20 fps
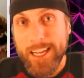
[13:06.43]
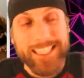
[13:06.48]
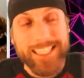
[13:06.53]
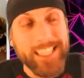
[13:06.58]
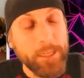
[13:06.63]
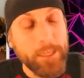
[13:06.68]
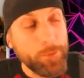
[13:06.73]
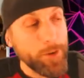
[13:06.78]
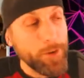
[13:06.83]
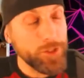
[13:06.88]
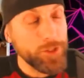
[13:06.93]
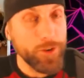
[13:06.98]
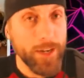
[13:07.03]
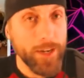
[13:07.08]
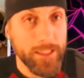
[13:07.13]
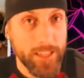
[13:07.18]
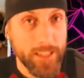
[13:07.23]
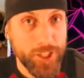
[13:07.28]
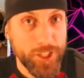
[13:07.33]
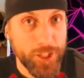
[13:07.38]

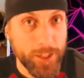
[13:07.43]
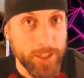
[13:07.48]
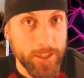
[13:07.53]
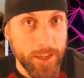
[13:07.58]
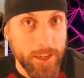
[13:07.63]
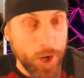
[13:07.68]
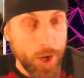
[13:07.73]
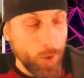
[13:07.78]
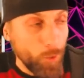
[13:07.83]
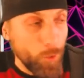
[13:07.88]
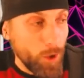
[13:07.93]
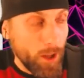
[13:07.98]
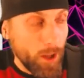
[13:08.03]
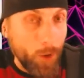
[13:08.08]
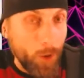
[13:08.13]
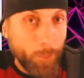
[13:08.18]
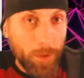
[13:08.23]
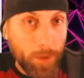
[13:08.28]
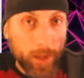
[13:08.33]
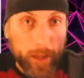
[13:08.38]
Depressurization will
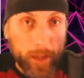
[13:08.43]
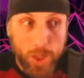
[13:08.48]
help